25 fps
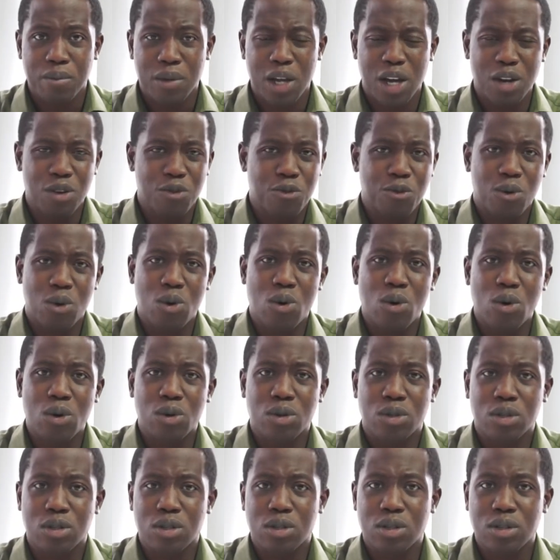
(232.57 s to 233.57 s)
And of
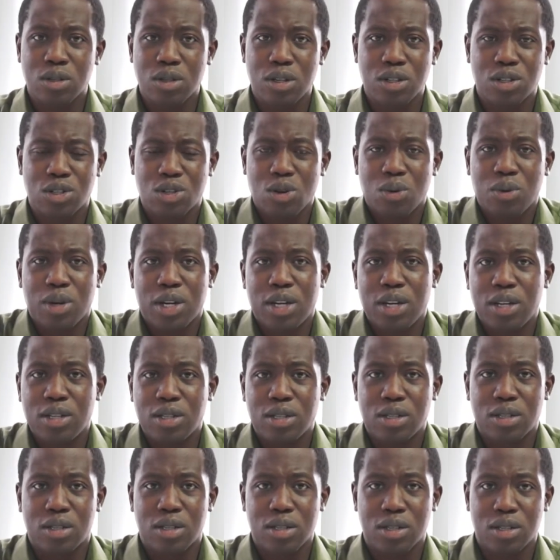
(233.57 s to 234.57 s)
course, it's so
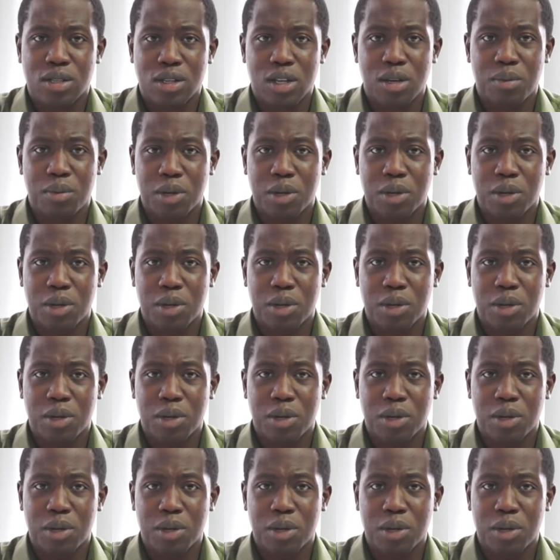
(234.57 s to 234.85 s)
easy to see,